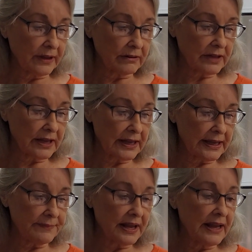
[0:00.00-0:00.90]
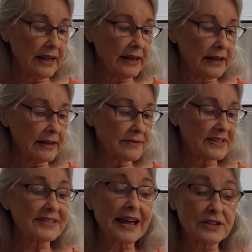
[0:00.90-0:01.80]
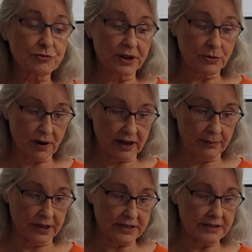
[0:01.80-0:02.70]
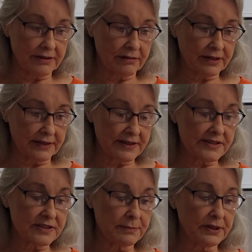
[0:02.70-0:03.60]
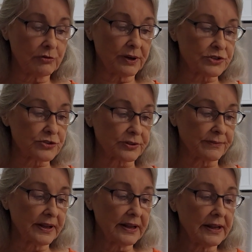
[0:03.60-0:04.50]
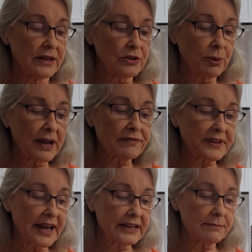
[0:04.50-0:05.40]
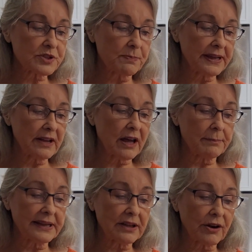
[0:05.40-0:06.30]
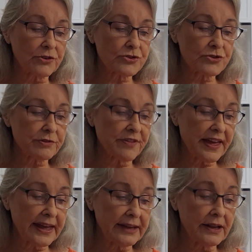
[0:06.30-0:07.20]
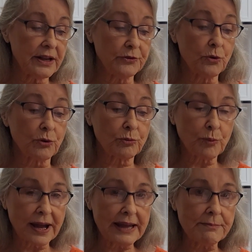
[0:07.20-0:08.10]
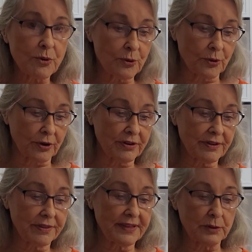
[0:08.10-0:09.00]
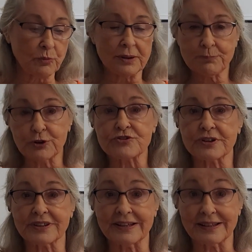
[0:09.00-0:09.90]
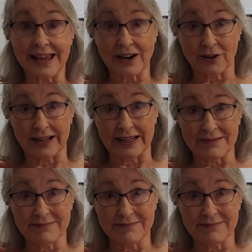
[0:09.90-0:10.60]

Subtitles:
Okay, the size requirements. Okay, this is a big question. Craft items may not be larger than nor weigh more than one person can carry.